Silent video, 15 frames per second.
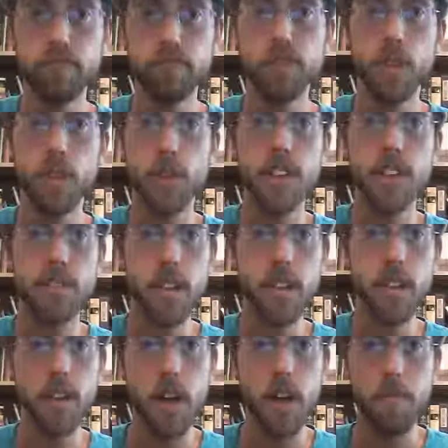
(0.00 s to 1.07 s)
Pretty nifty.
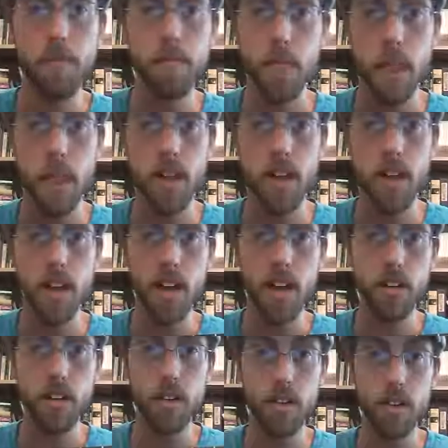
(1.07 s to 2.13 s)
Okay, now
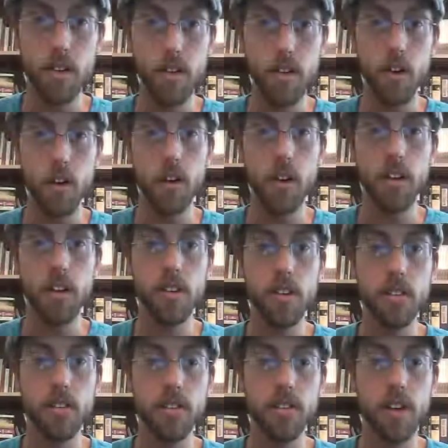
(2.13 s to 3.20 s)
your 3rd chord
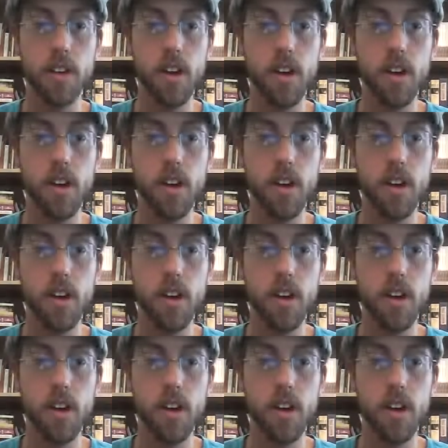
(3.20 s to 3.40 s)
is